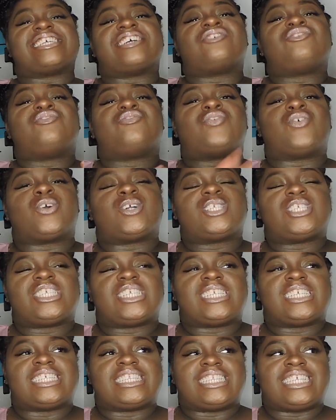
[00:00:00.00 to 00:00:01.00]

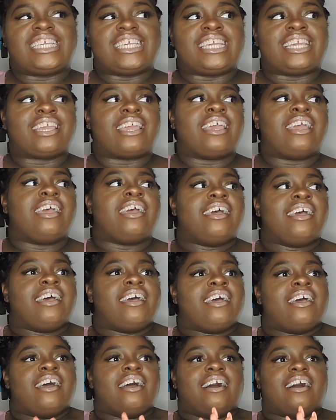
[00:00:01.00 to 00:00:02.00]
Unfortunately,
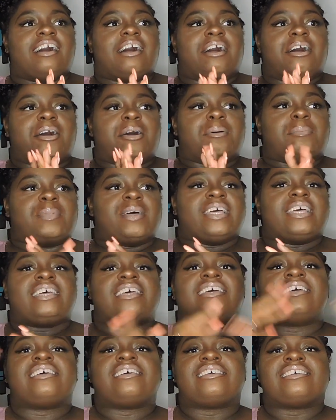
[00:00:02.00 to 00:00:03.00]
a
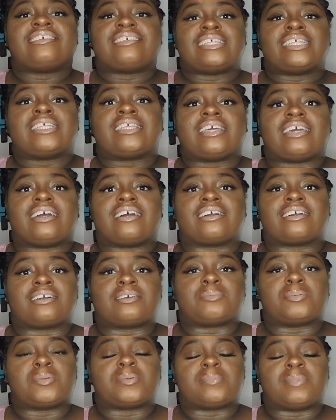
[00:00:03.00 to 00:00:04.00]

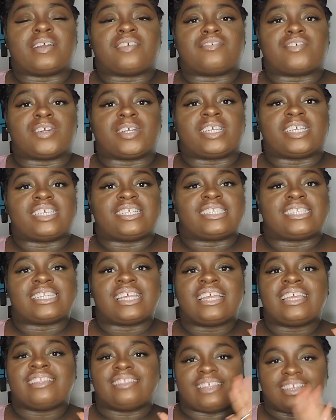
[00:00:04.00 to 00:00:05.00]
couple of my friends,
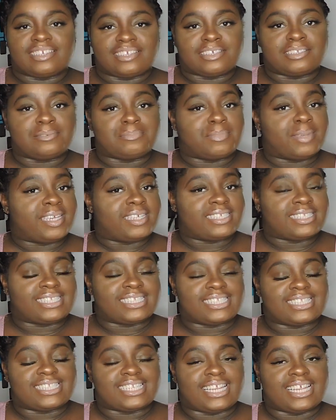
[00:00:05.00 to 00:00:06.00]
they couldn't make it
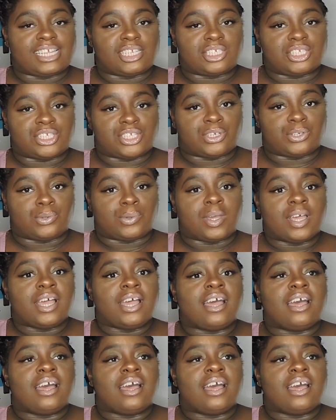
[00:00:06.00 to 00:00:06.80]
to today's show.